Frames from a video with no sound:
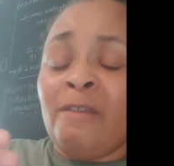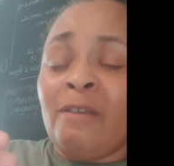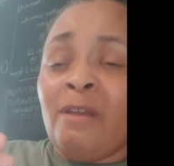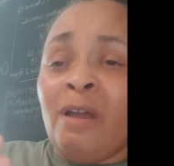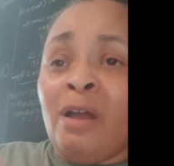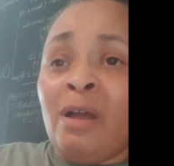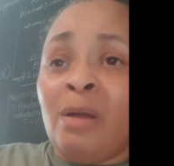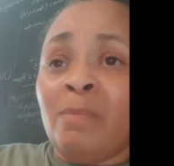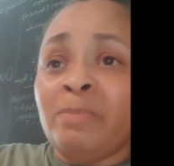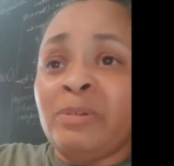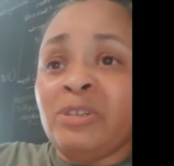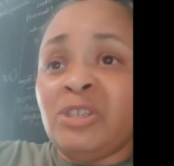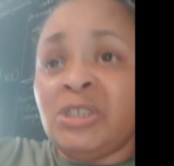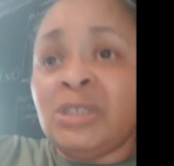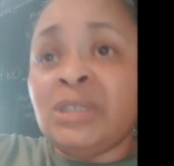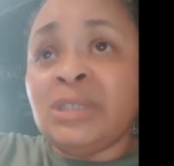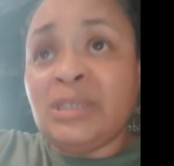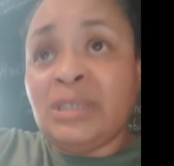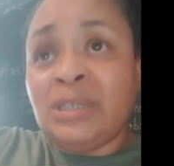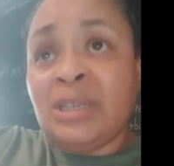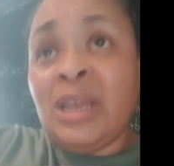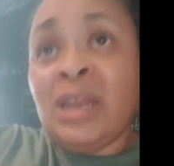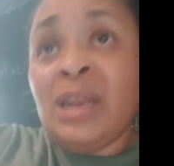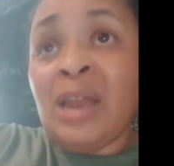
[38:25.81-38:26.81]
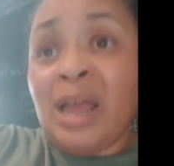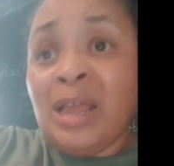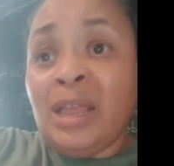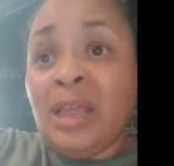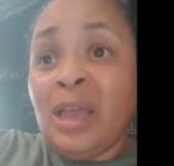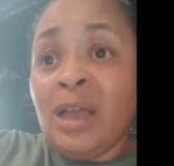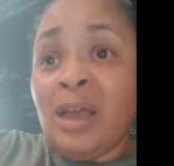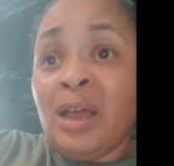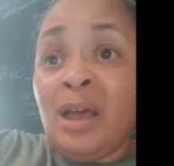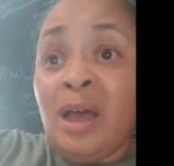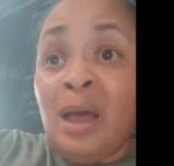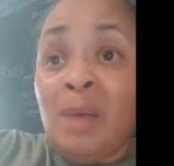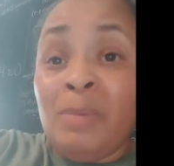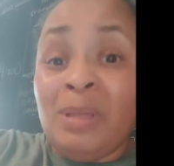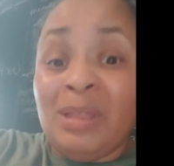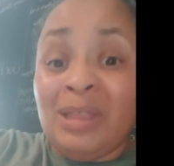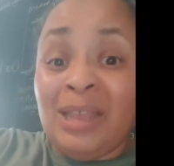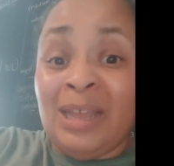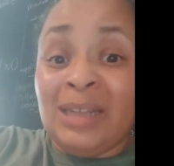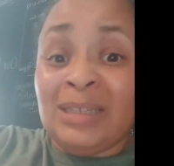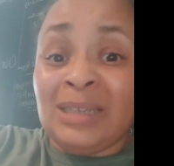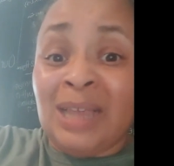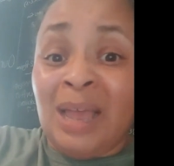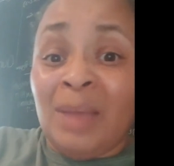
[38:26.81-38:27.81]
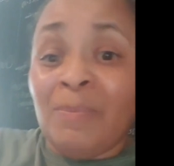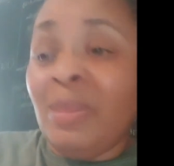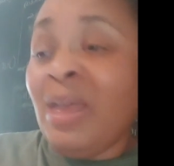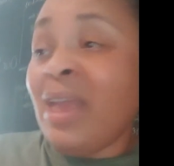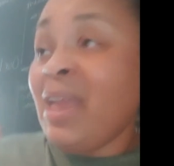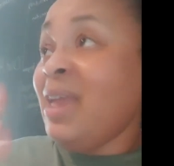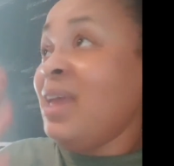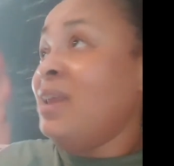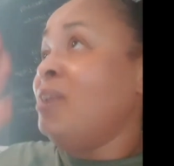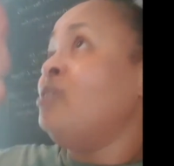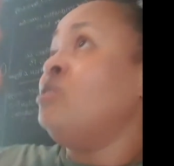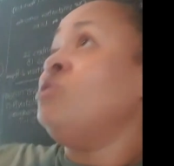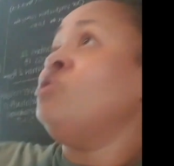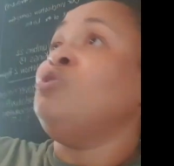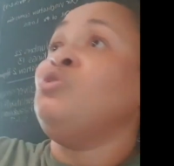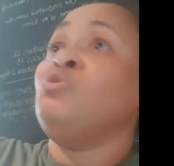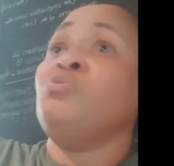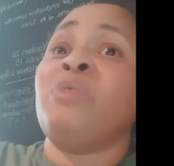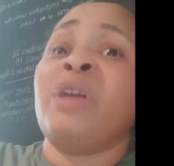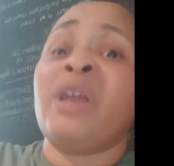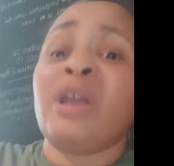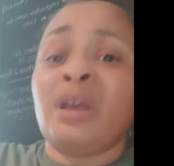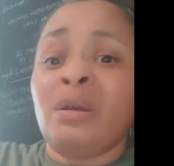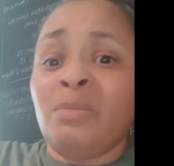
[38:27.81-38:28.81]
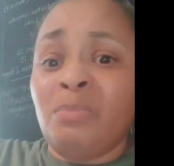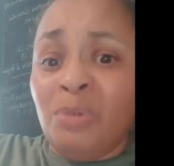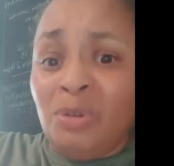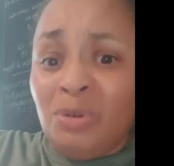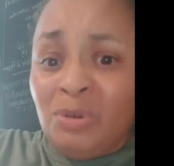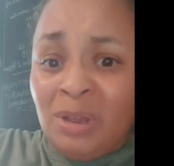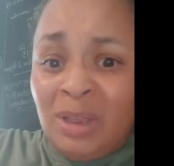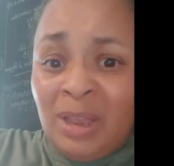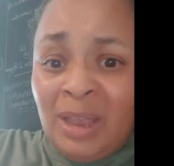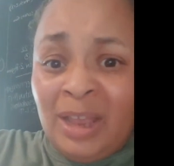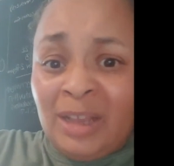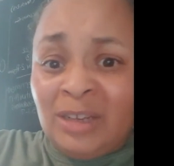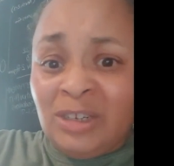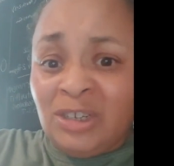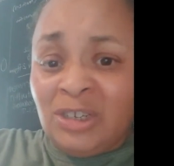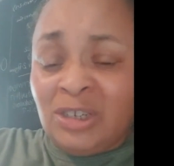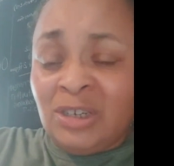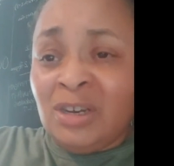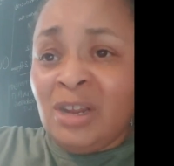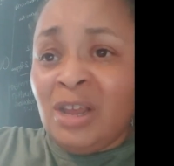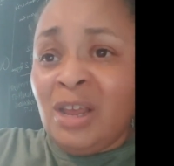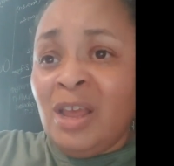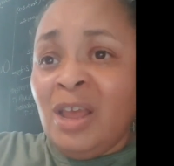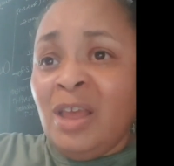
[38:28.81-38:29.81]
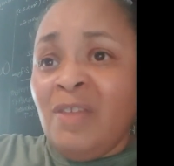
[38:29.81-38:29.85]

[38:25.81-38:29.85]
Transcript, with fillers: Um, but Jesus had not yet come at that time. They had direct communication.